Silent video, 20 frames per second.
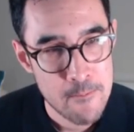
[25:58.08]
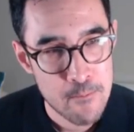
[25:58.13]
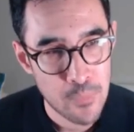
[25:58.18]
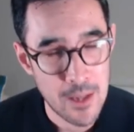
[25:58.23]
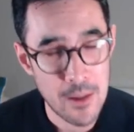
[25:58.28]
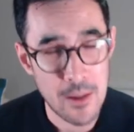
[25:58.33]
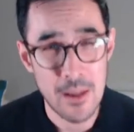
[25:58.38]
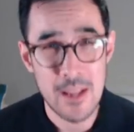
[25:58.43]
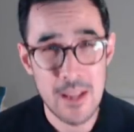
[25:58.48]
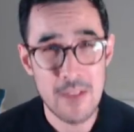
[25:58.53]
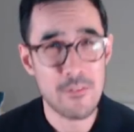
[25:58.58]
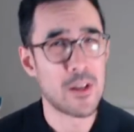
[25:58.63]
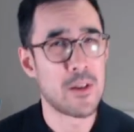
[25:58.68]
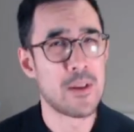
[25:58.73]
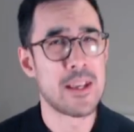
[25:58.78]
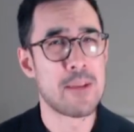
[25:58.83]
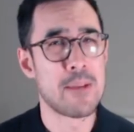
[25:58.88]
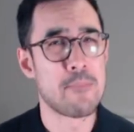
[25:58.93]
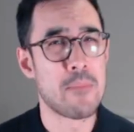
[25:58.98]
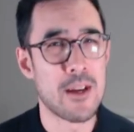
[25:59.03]
uh, even though
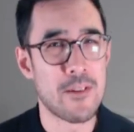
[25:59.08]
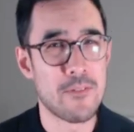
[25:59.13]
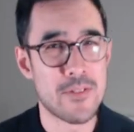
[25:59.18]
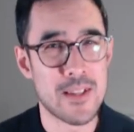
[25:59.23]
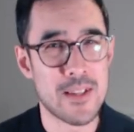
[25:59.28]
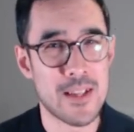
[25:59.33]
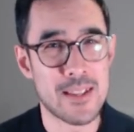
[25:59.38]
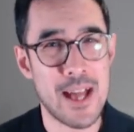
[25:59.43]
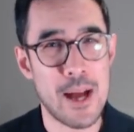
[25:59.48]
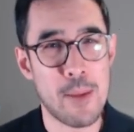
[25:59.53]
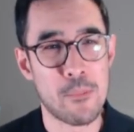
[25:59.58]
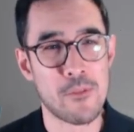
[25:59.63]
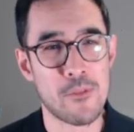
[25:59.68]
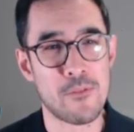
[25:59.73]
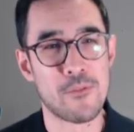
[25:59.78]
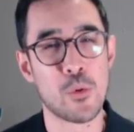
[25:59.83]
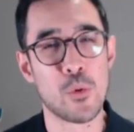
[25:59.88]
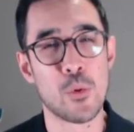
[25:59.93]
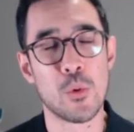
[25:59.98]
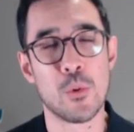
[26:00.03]
he might have said that
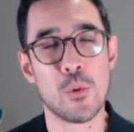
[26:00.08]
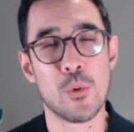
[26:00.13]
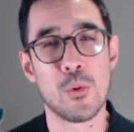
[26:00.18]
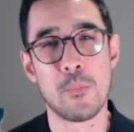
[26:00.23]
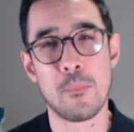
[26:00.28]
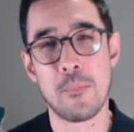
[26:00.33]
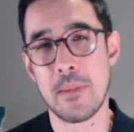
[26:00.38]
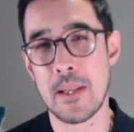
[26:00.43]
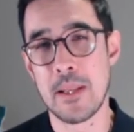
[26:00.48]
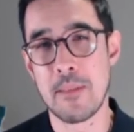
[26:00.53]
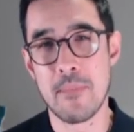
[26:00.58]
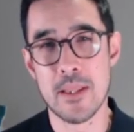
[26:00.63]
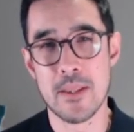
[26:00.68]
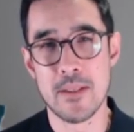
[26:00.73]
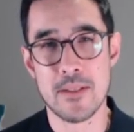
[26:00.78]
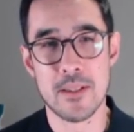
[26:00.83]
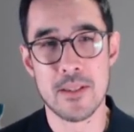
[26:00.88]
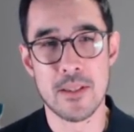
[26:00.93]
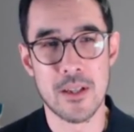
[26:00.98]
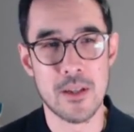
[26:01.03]
before many
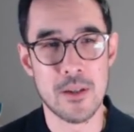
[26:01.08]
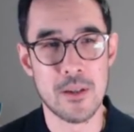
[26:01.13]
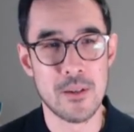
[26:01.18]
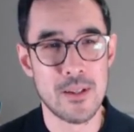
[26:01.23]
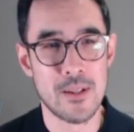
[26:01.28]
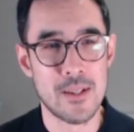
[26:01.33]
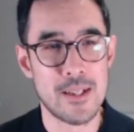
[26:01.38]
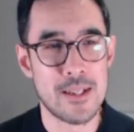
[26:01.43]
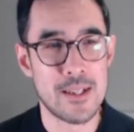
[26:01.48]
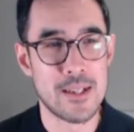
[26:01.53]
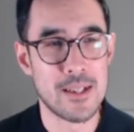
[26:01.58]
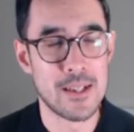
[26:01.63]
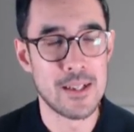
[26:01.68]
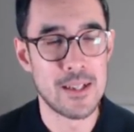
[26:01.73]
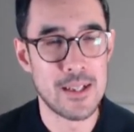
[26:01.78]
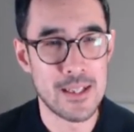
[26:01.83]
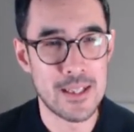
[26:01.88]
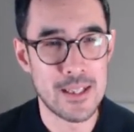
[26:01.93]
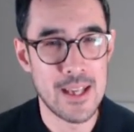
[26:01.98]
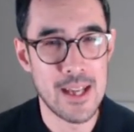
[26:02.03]
months ago, uh,
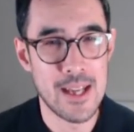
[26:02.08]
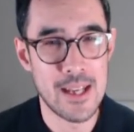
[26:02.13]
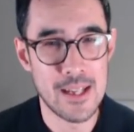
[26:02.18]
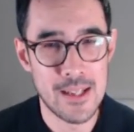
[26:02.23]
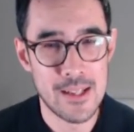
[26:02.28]
again,